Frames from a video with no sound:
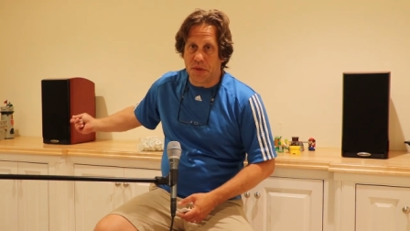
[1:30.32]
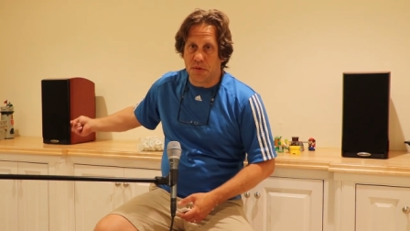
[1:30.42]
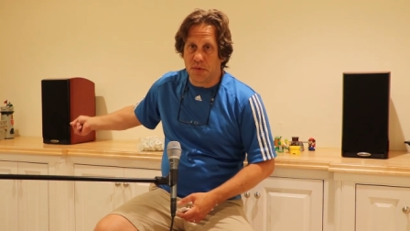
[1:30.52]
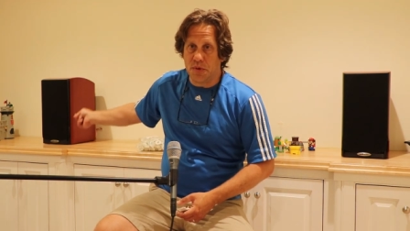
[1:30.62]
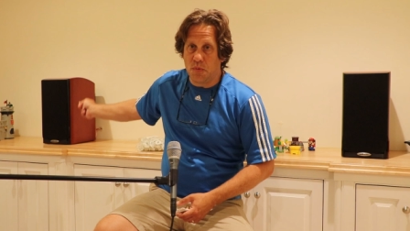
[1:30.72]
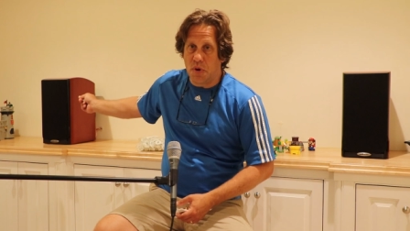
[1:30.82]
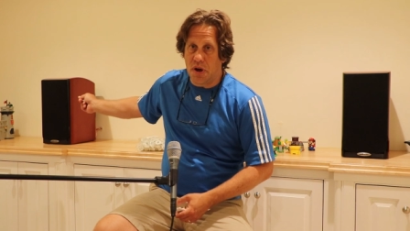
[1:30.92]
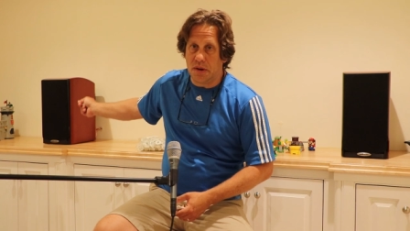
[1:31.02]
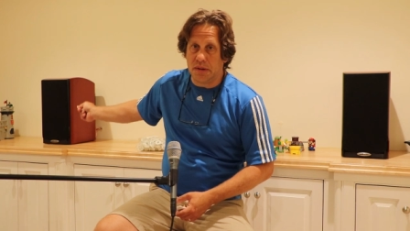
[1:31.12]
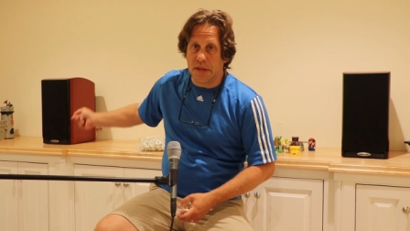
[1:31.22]
through the
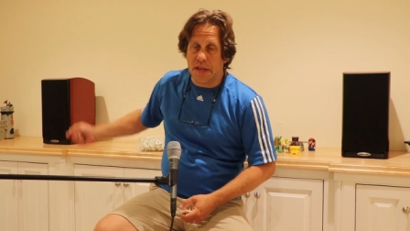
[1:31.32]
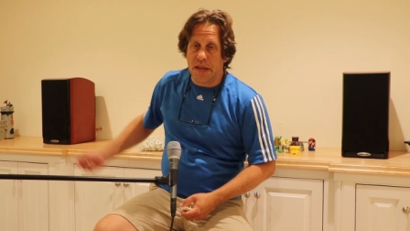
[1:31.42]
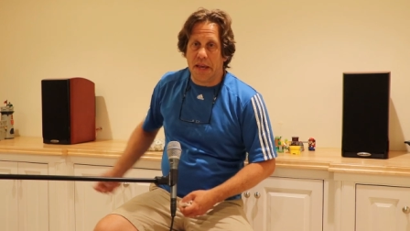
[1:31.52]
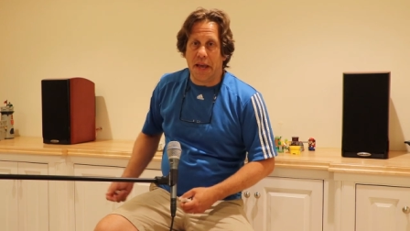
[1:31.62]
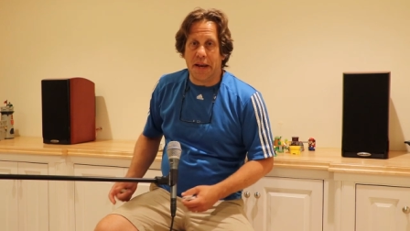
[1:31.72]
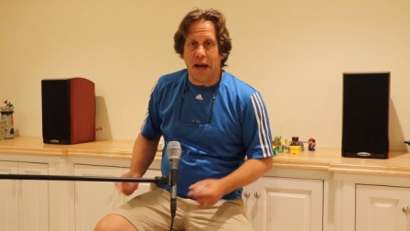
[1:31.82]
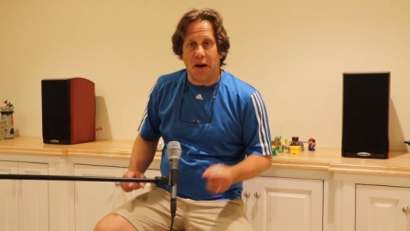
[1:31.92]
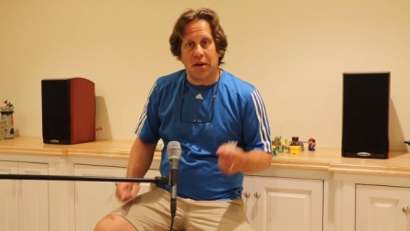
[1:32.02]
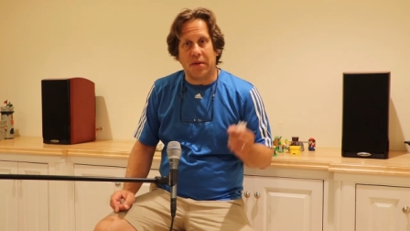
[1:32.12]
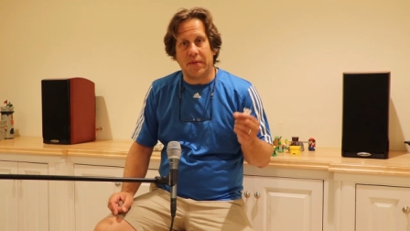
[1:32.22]
wall and
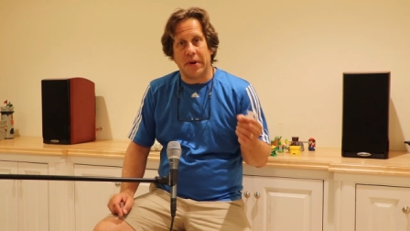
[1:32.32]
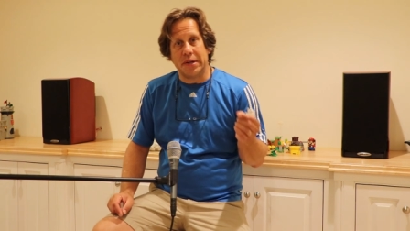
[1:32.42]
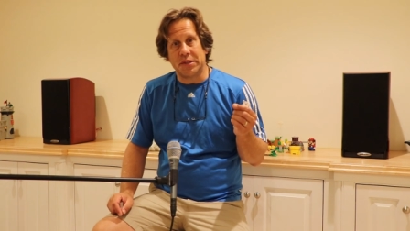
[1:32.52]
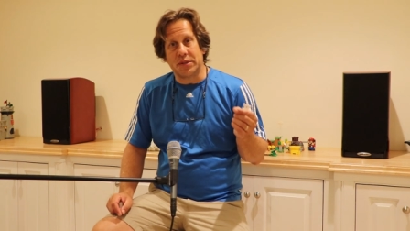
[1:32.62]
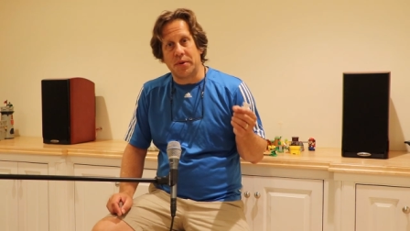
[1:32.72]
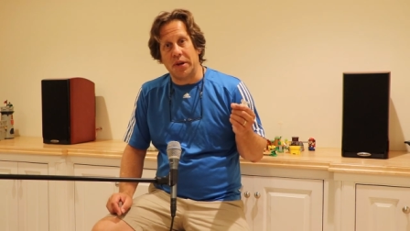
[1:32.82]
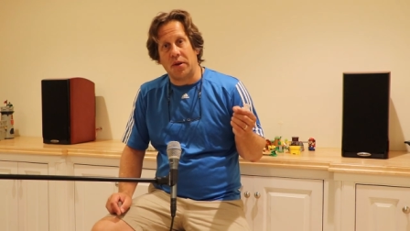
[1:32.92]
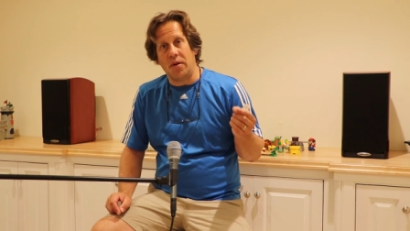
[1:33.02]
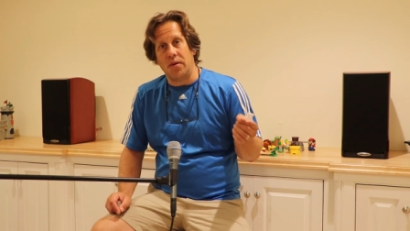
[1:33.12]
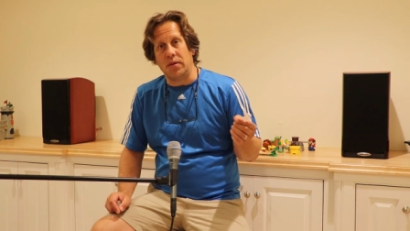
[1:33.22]
out a very discreet
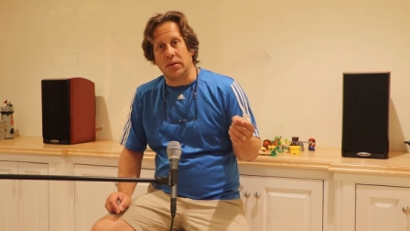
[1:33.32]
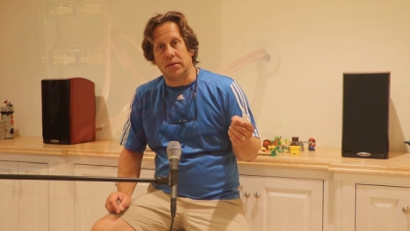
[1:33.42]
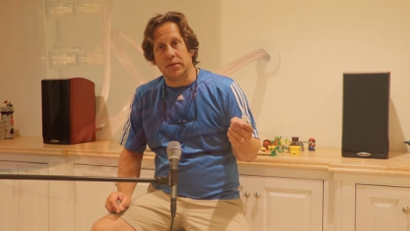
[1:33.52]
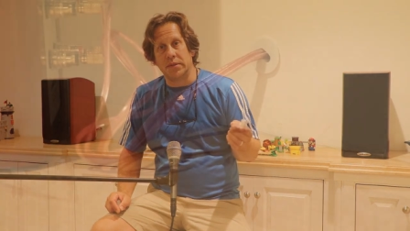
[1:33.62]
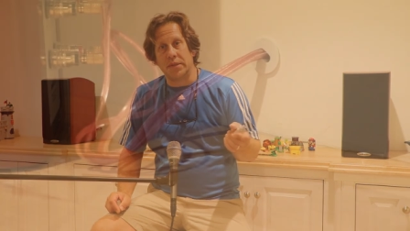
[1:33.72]
hole.